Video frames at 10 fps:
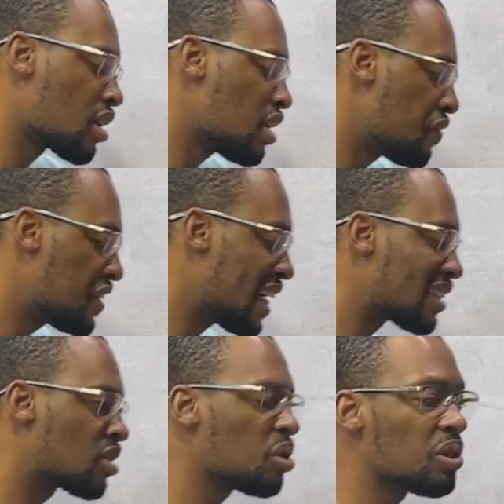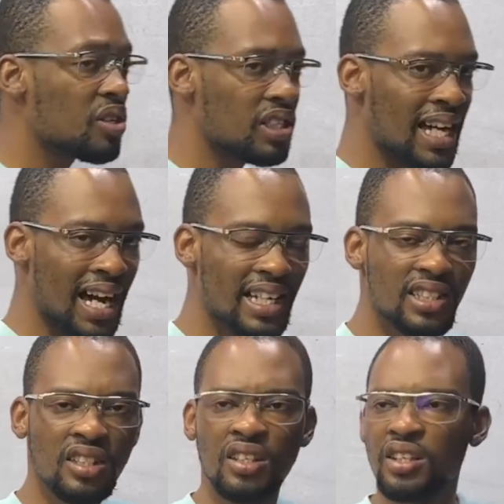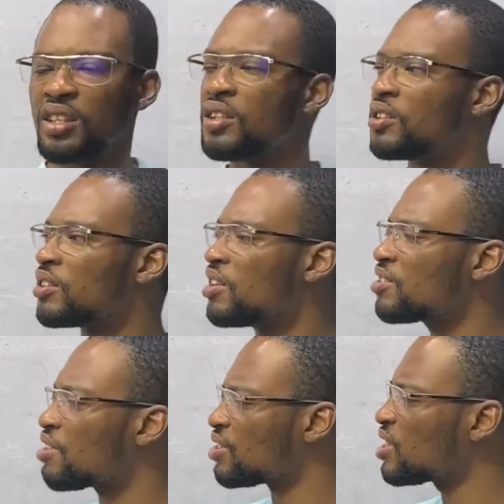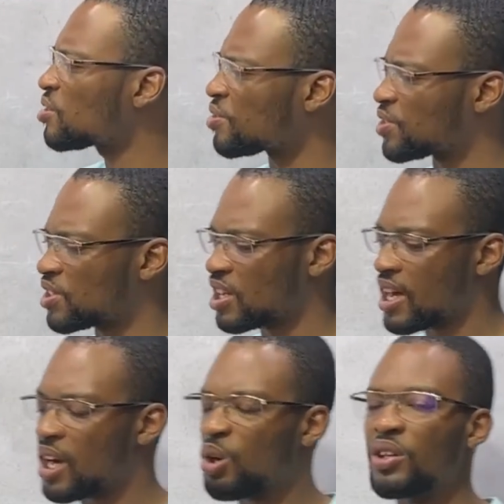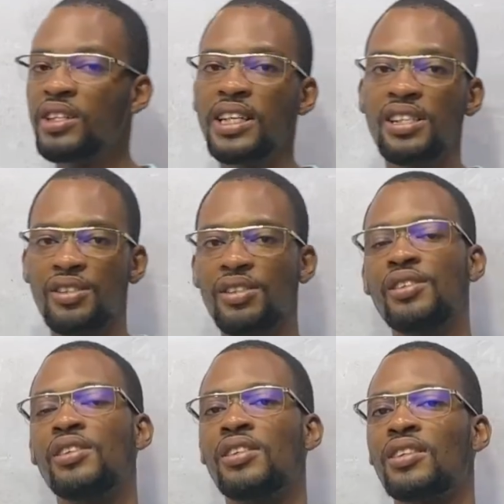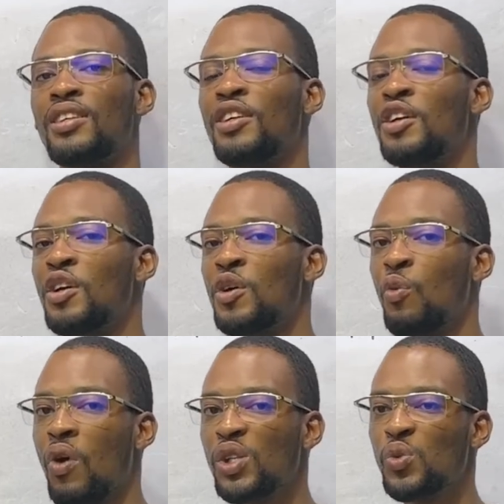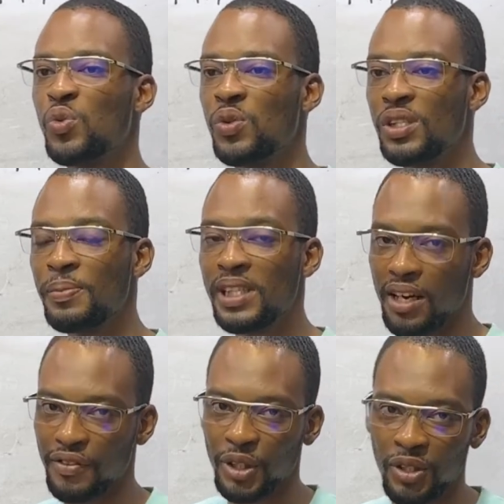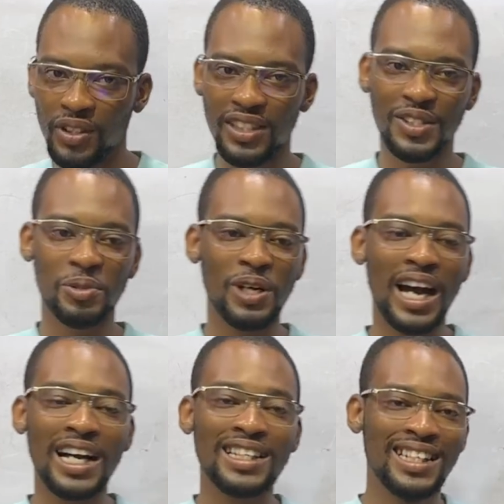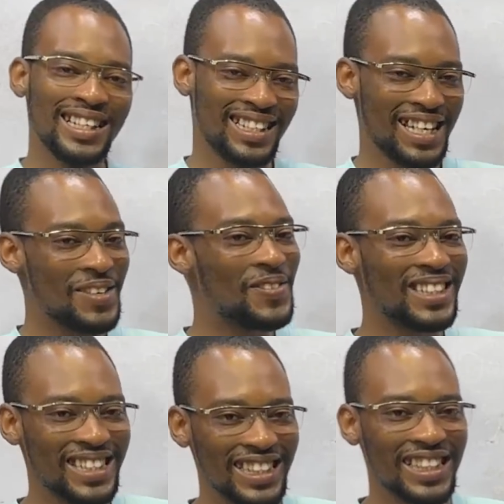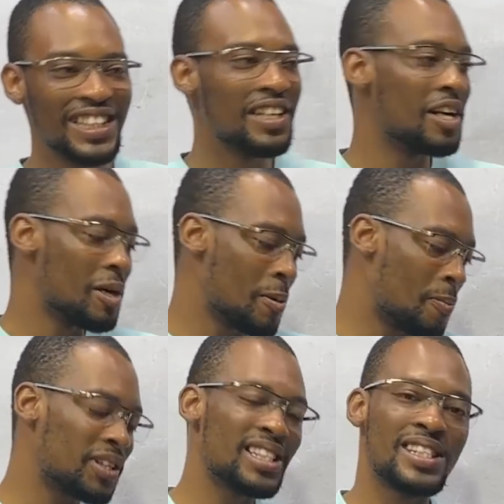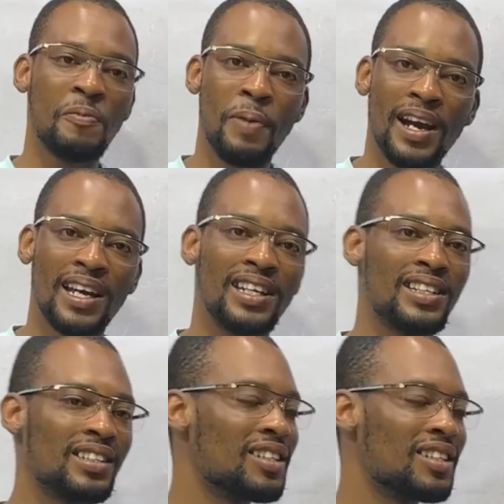If they have told us that these resistors are connected in series, what we simply have done is to add everything, but it's in parallel.